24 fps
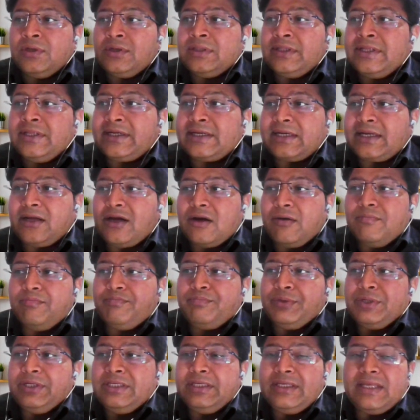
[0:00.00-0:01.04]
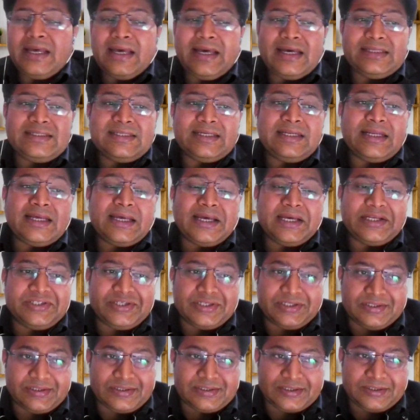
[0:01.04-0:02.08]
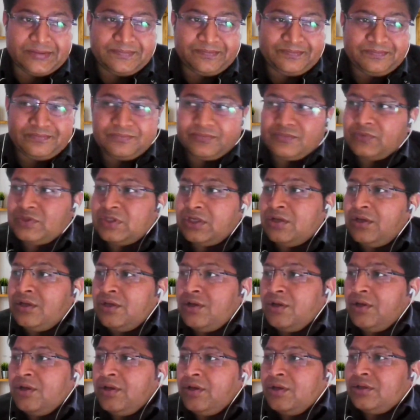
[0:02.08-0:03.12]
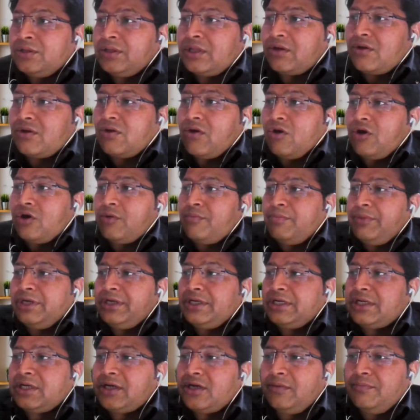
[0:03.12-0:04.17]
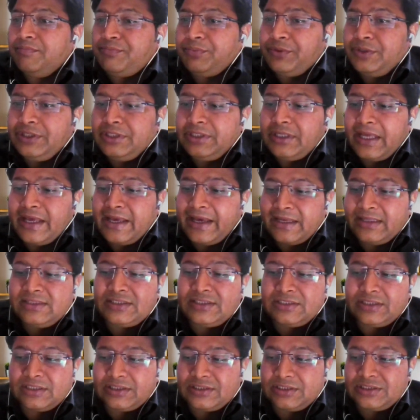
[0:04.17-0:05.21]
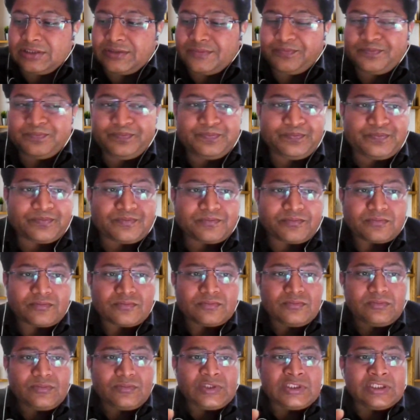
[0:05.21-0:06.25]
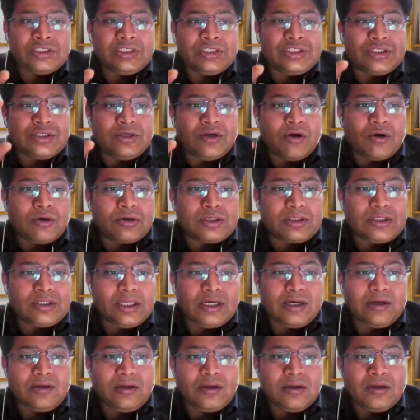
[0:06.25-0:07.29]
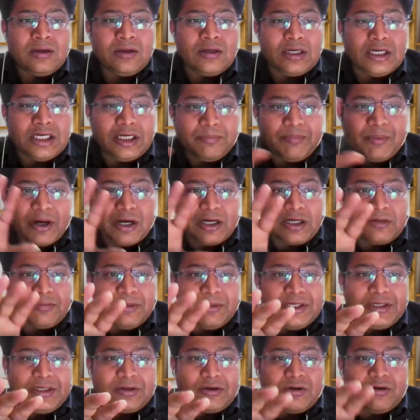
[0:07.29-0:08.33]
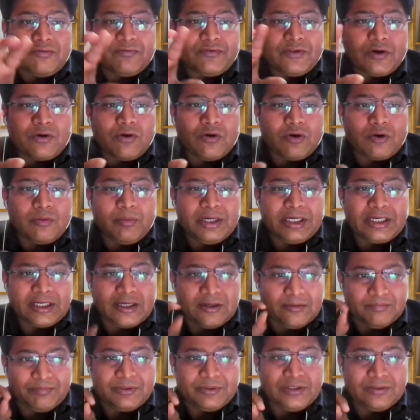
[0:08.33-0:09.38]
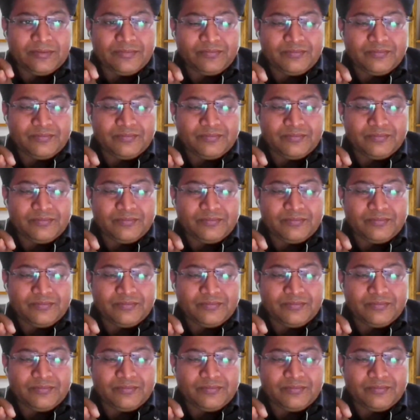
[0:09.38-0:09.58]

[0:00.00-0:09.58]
that company as an agency the government company as such is not the department of the government company